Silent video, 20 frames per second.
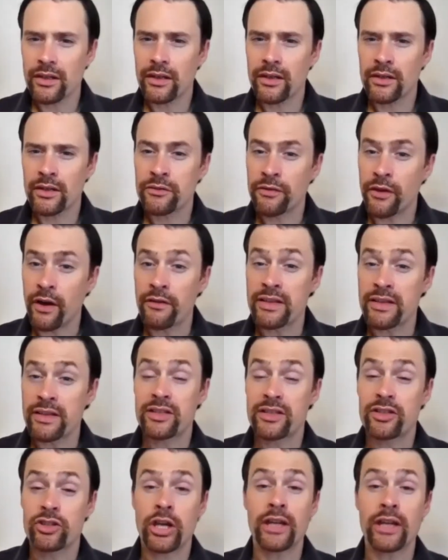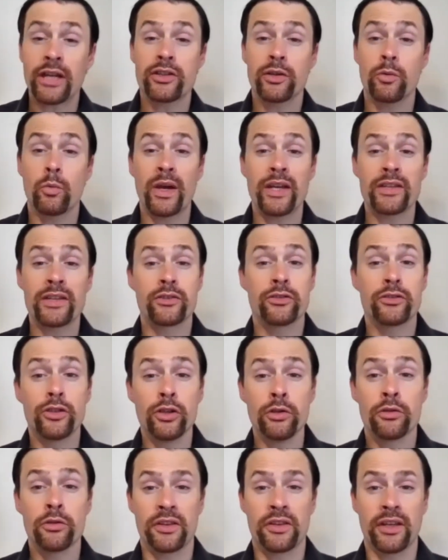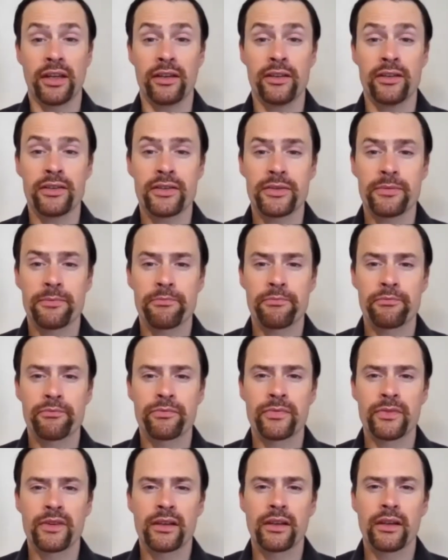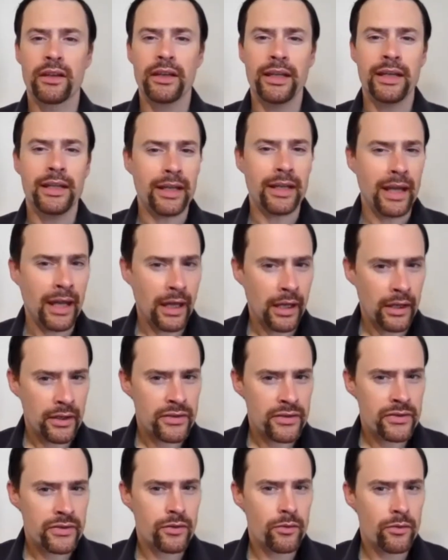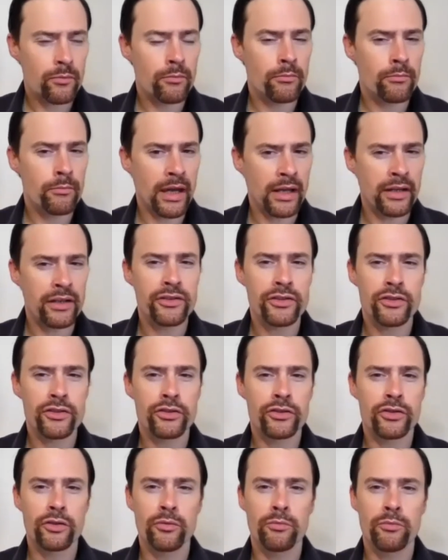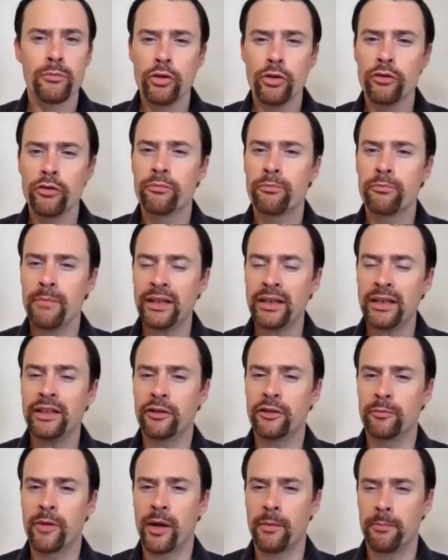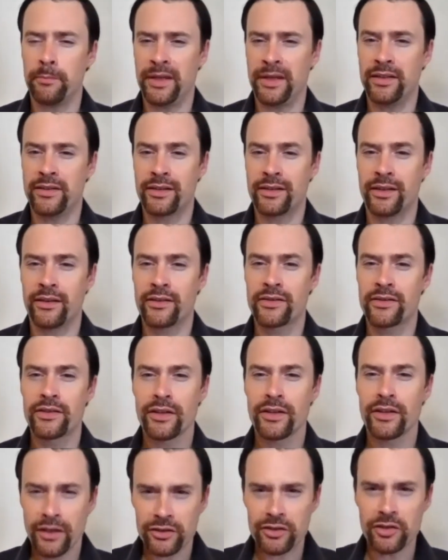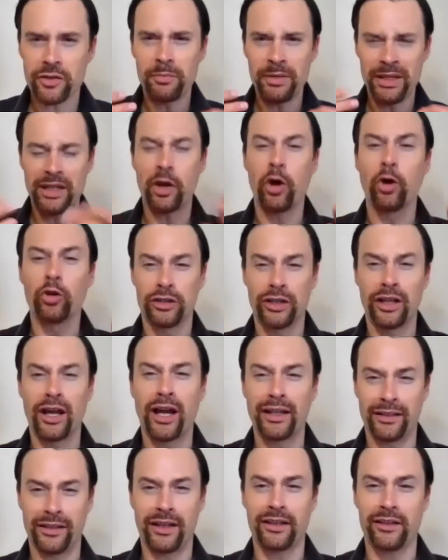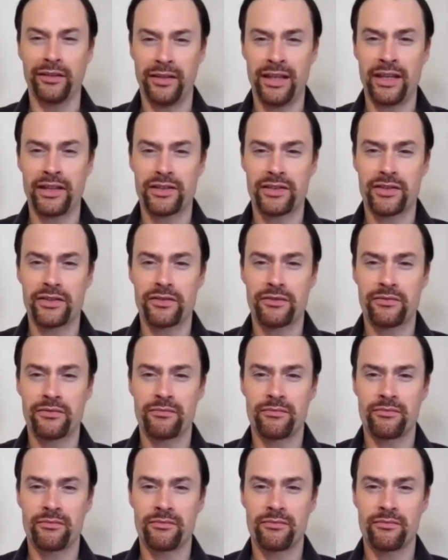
as far as changing ways to do things, it has managed to move many of my meetings to being online like this.